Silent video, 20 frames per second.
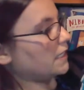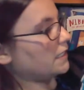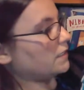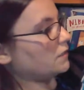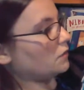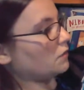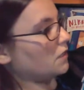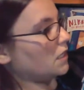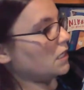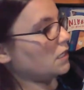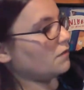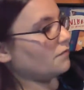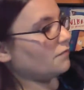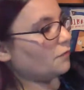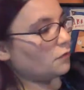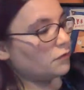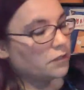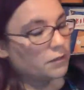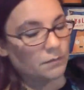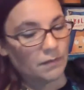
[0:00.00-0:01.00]
And so then you
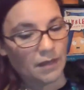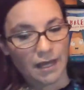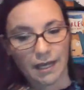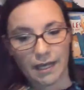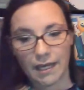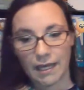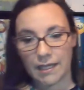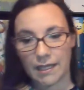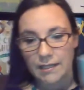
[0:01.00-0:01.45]
fold them like